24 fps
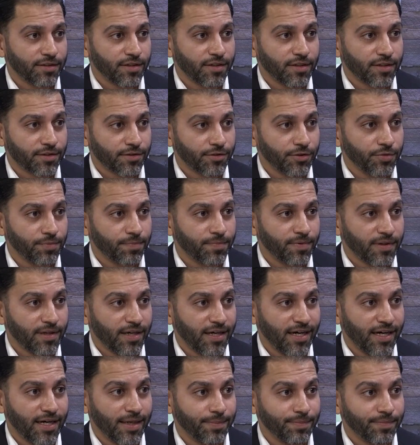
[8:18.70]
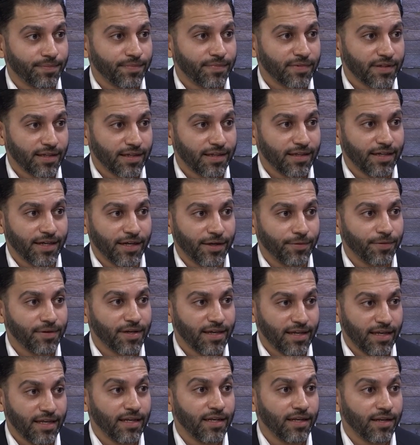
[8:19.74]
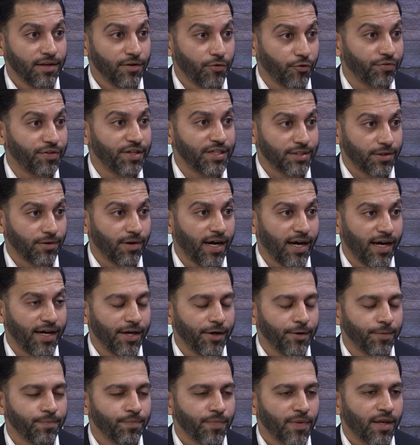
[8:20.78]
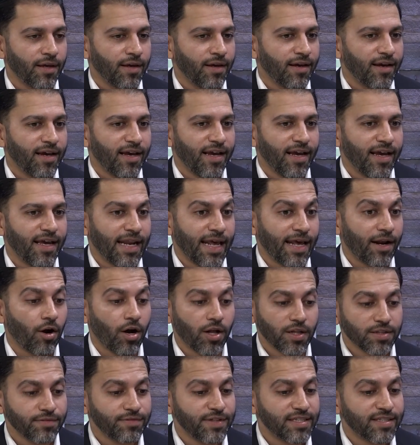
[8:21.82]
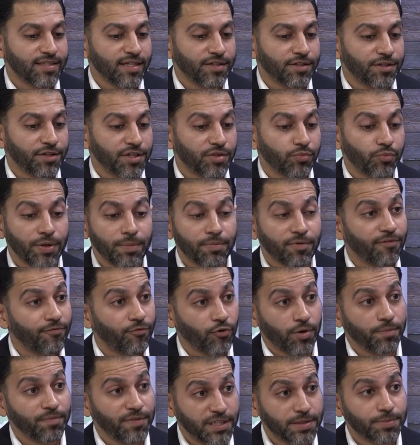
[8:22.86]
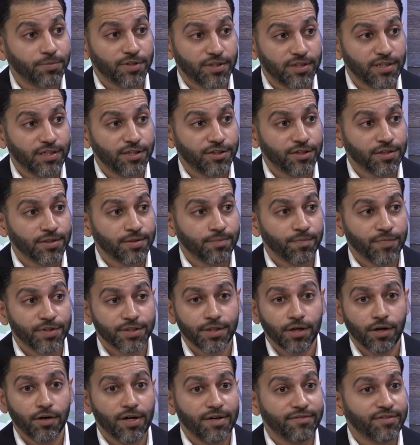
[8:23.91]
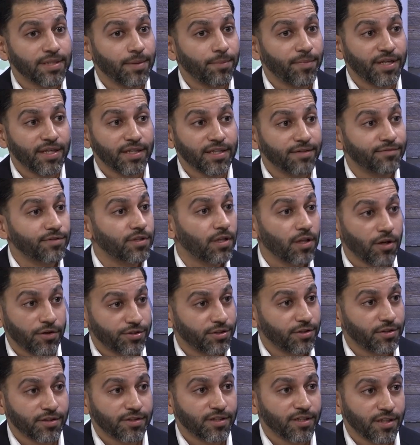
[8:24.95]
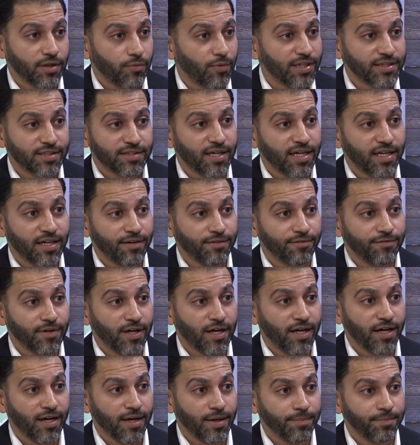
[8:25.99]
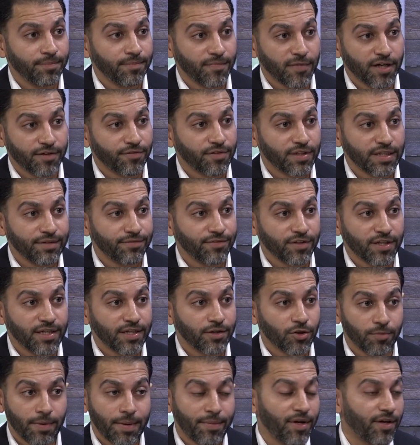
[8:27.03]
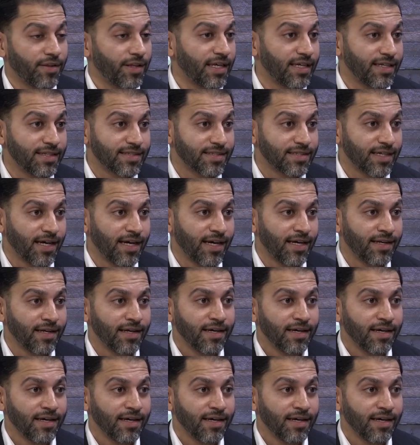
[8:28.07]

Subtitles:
group in Northeast Ohio. And at all of these centers, we perform these procedures. So if somebody lives closer to the west side of Cleveland, or maybe on the east side,